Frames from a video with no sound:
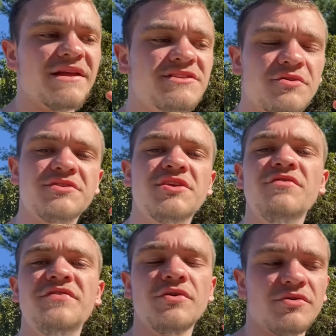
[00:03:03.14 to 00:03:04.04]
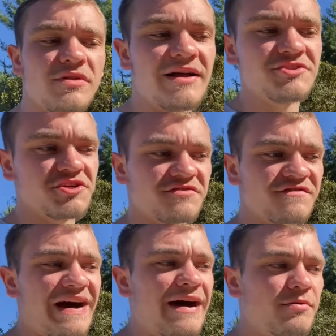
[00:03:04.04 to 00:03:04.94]
and so the two fuel lines just
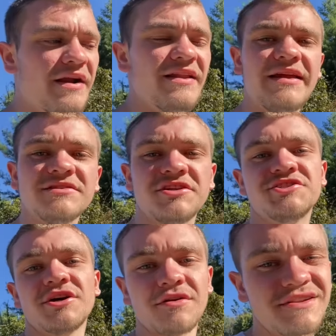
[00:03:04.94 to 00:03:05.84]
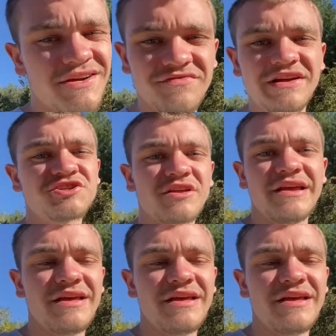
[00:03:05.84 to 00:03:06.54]
vibrated against each other until eventually